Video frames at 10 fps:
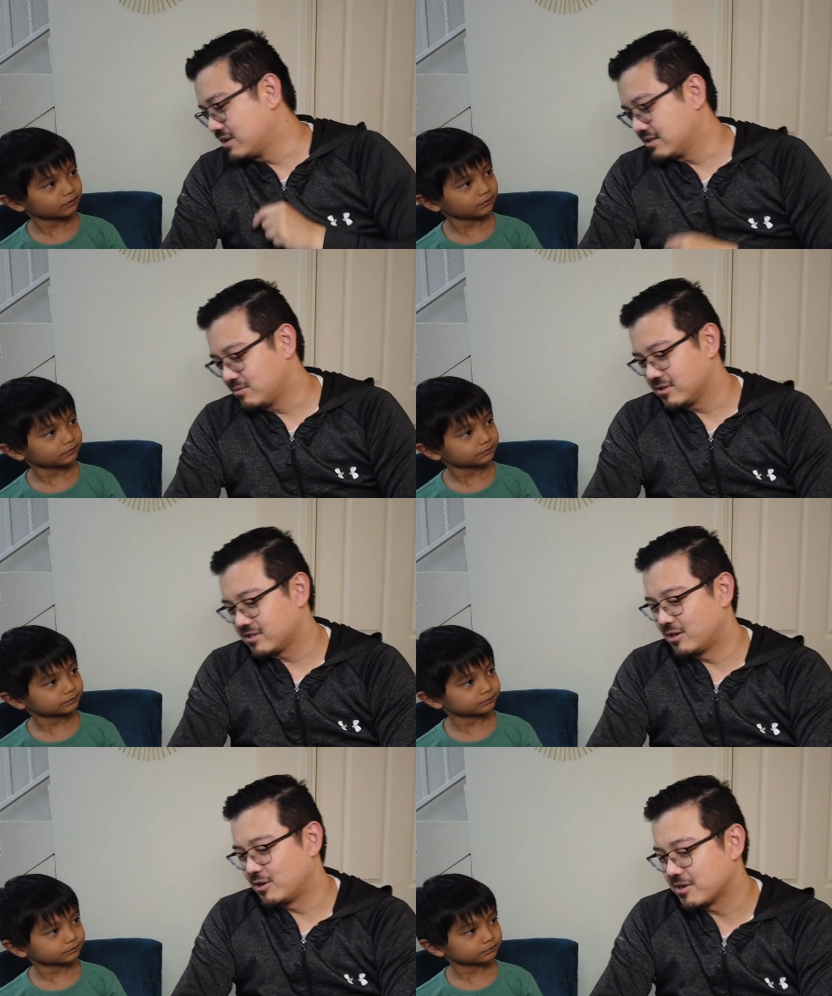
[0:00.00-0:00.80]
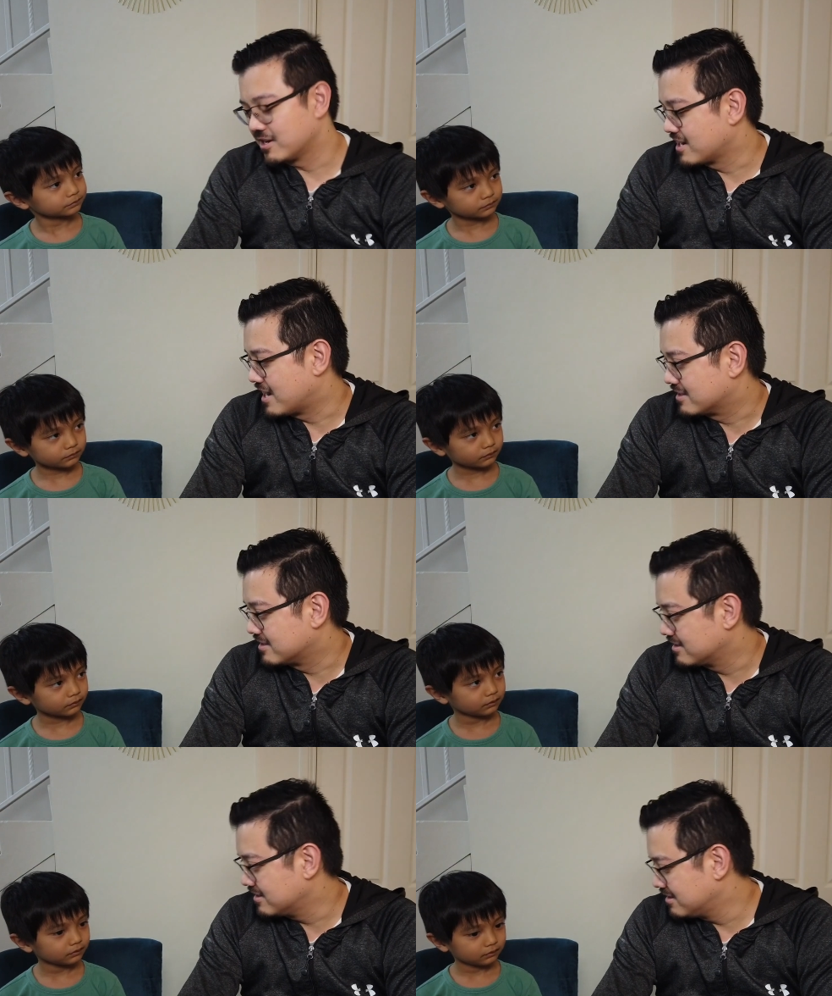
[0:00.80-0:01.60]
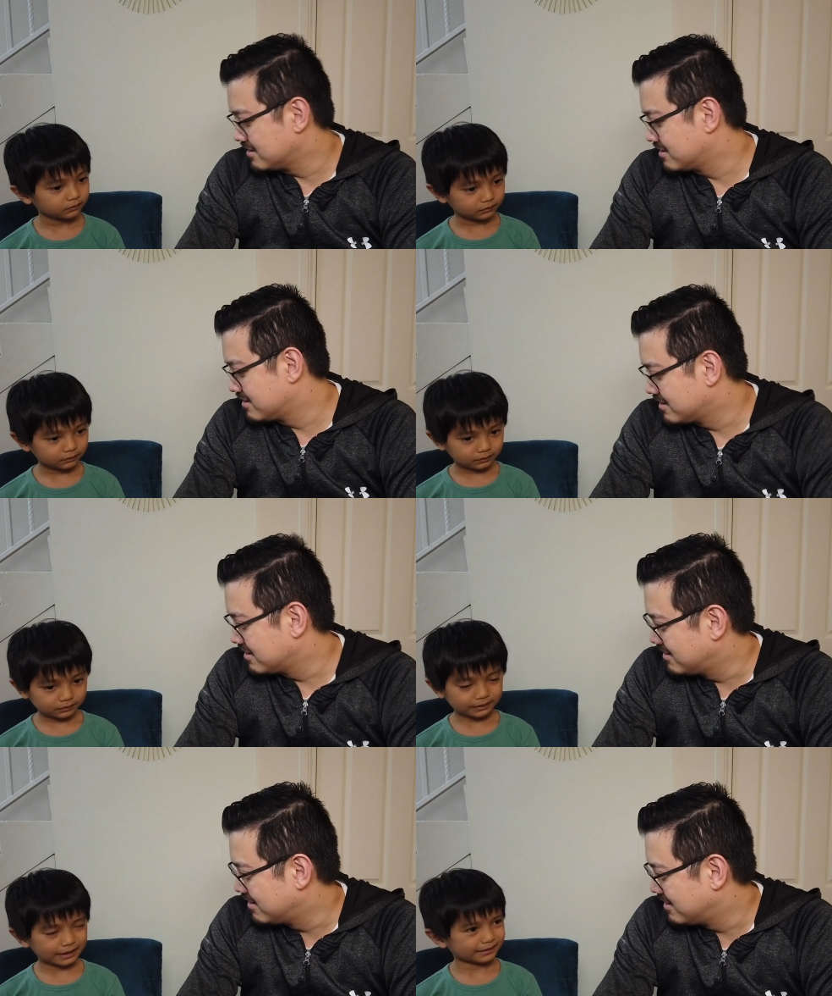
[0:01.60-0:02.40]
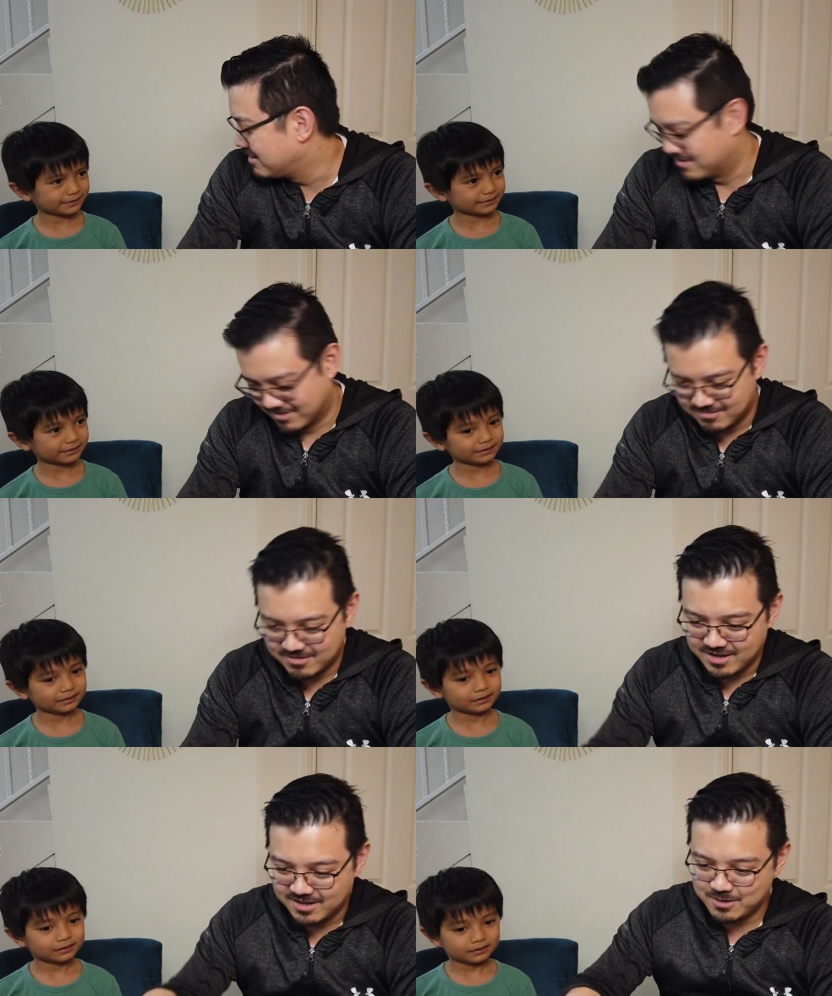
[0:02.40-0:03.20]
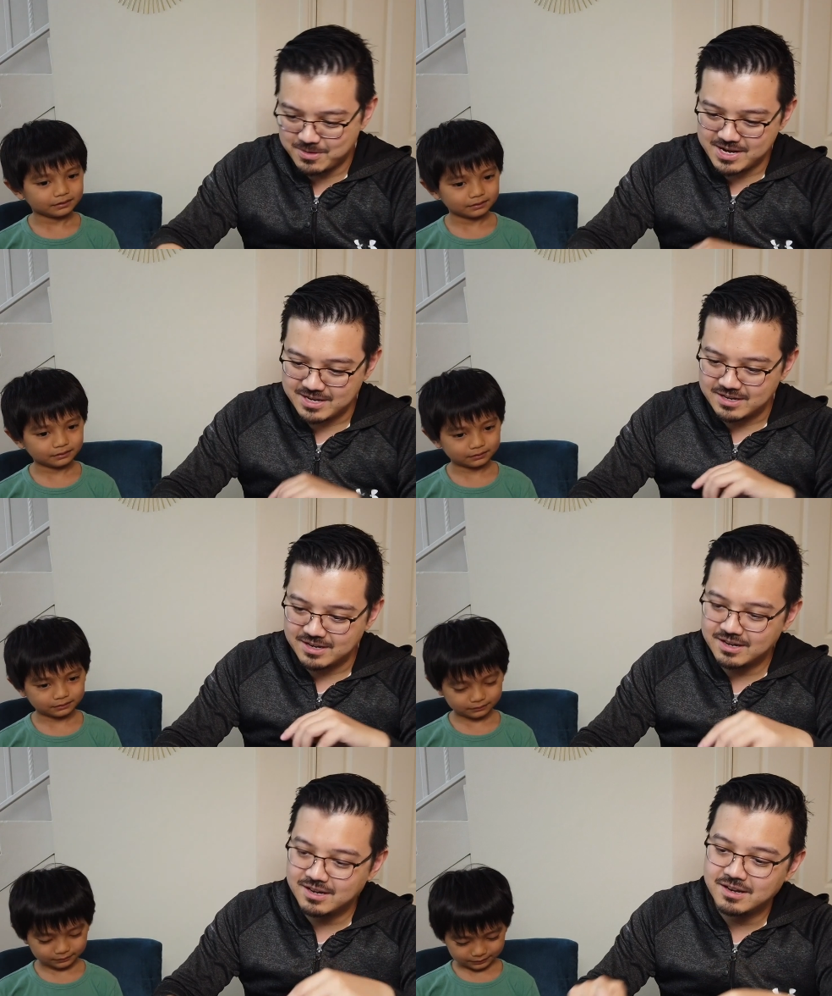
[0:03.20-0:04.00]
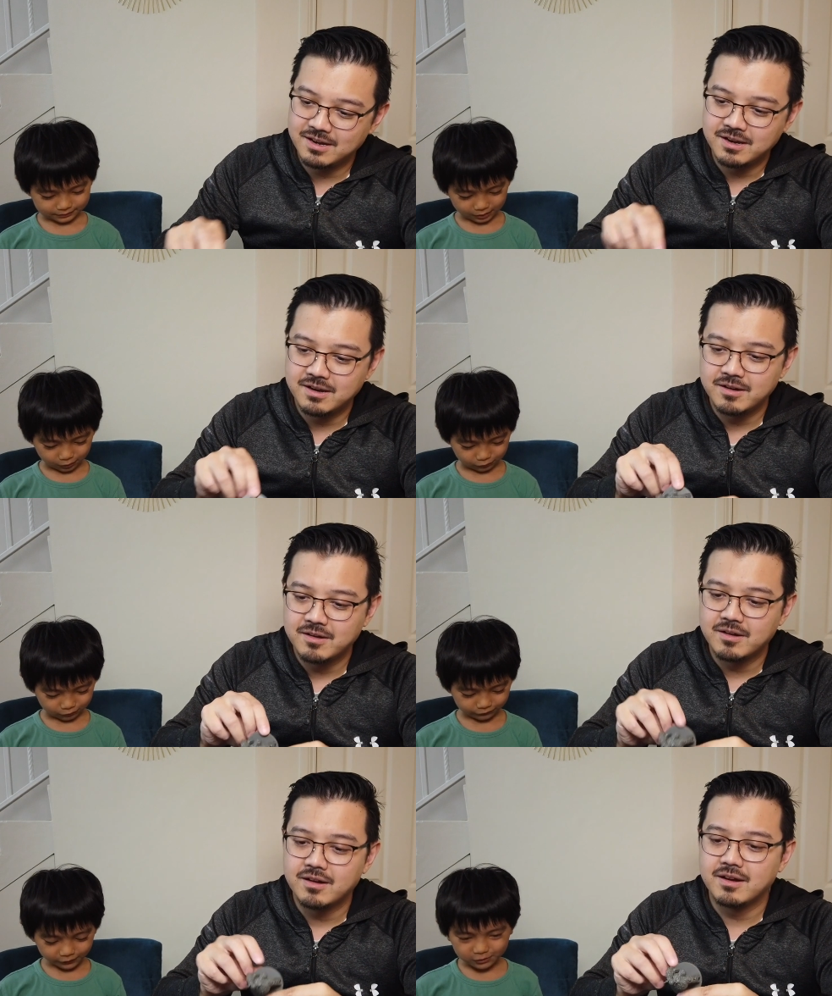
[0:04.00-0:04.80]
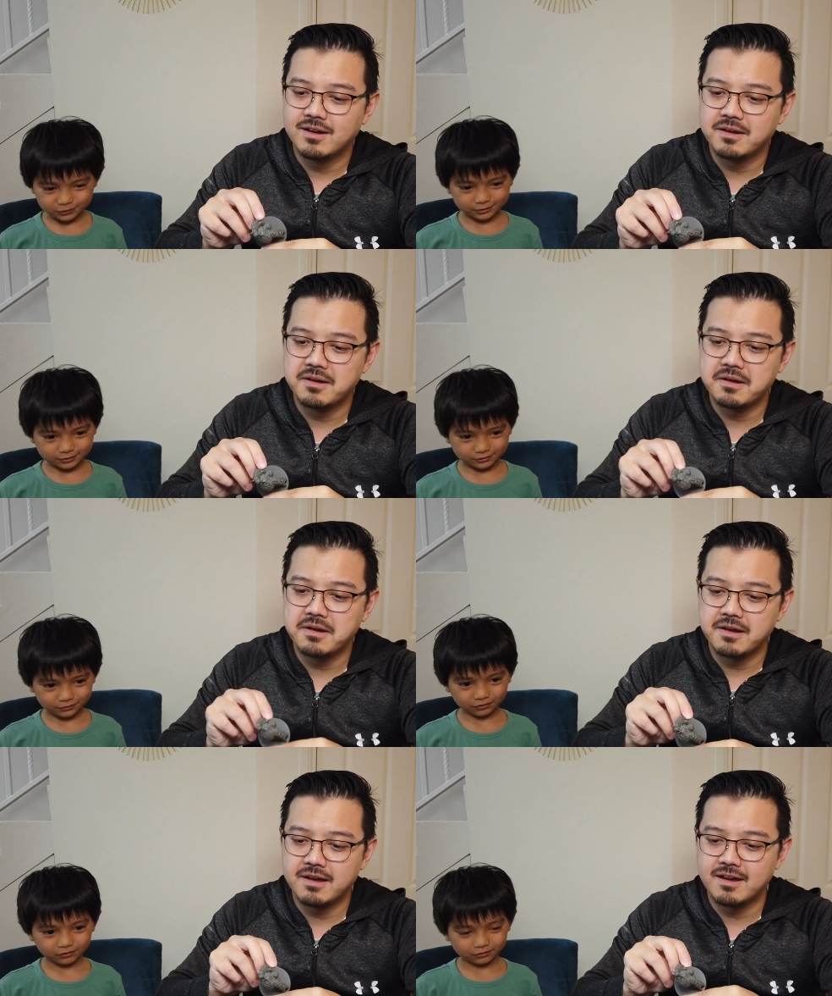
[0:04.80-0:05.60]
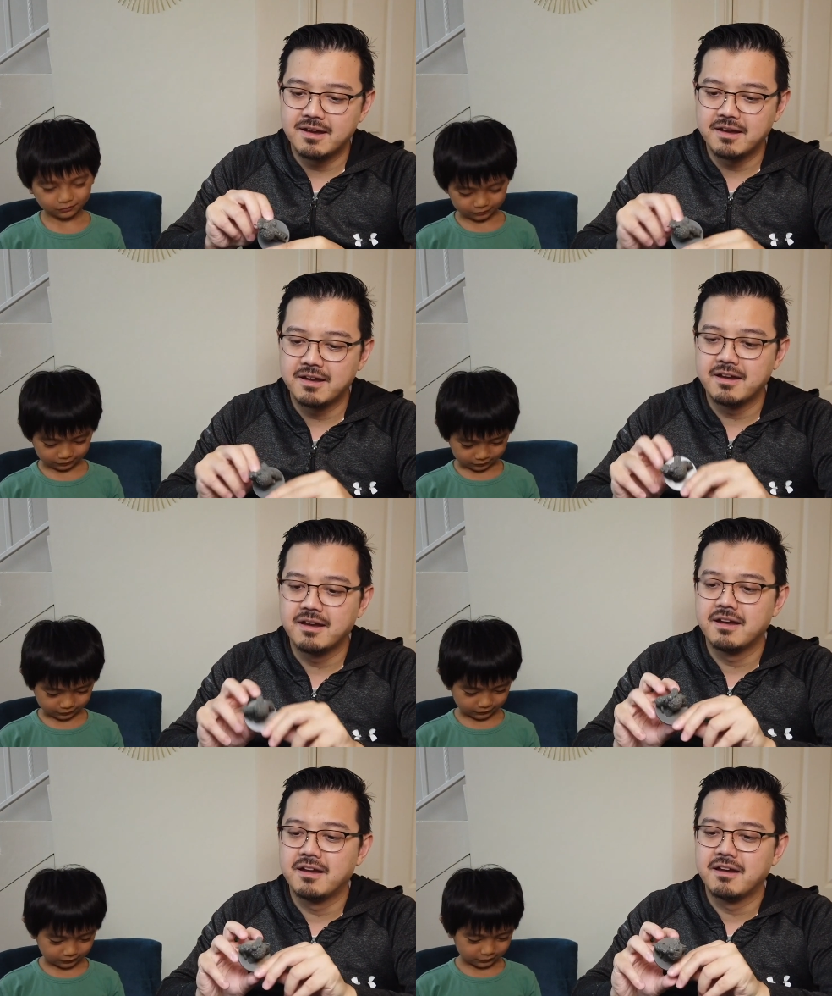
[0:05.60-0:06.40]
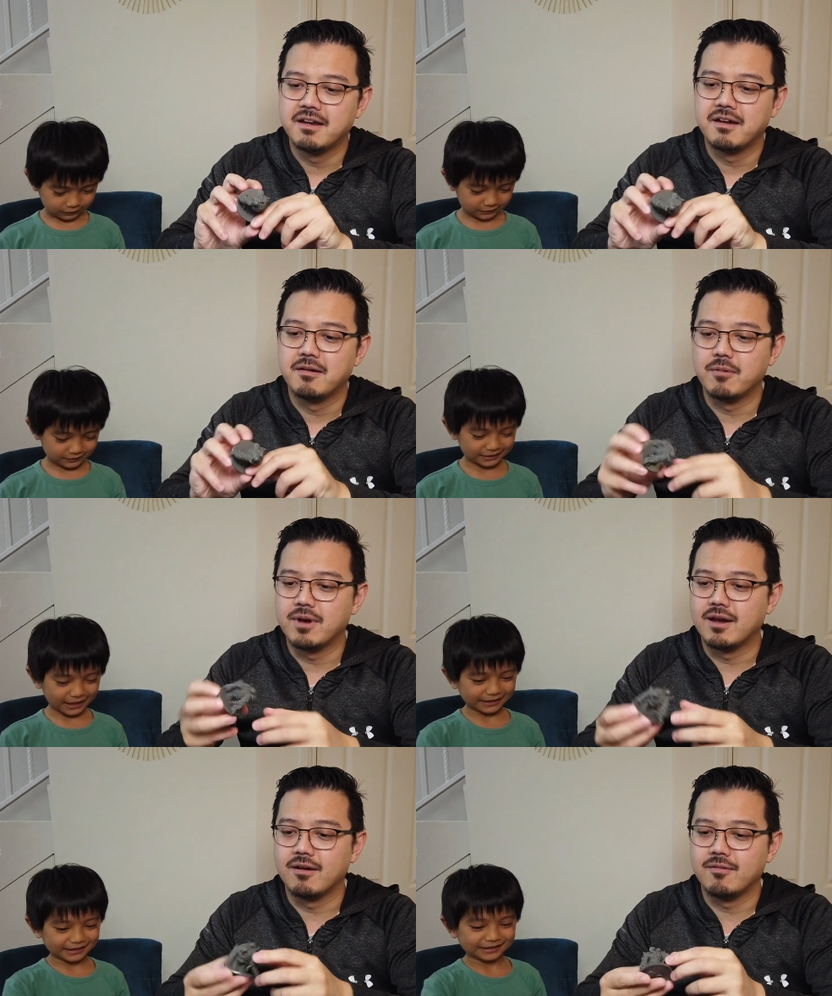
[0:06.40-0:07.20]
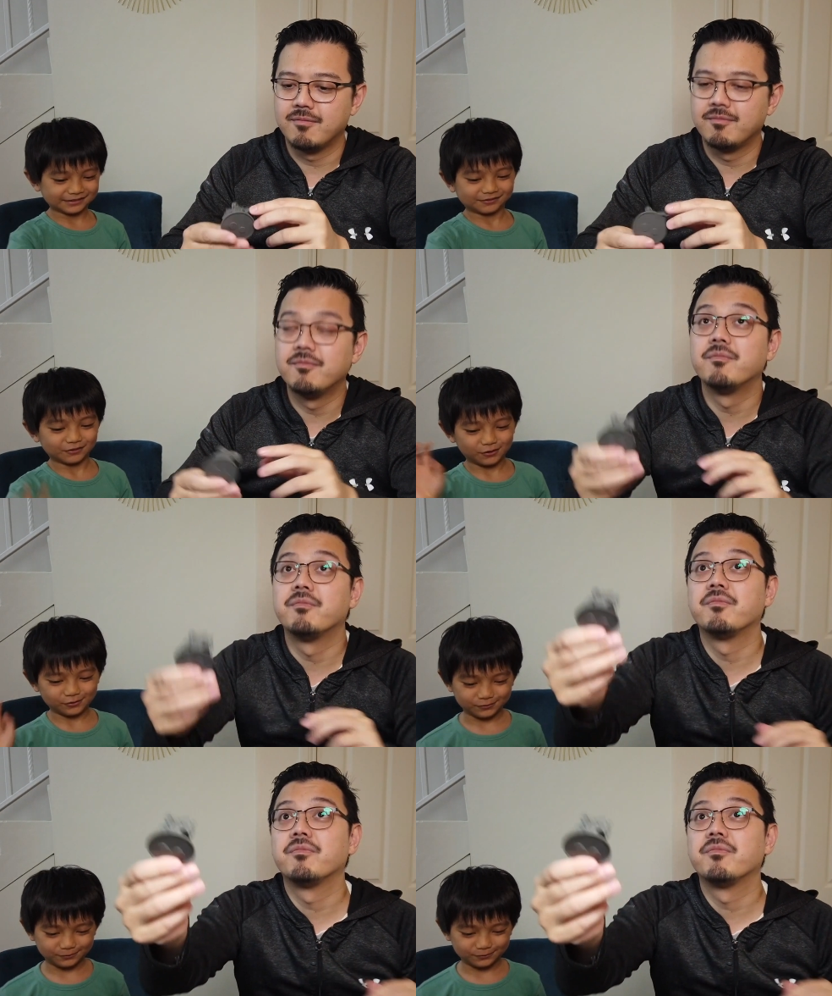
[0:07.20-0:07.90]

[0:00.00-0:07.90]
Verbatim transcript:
Speaker 1: to us what's the lurker cards, is it?
Speaker 2: Yes.
Speaker 1: All right, go ahead.
Speaker 2: So first, giant worm.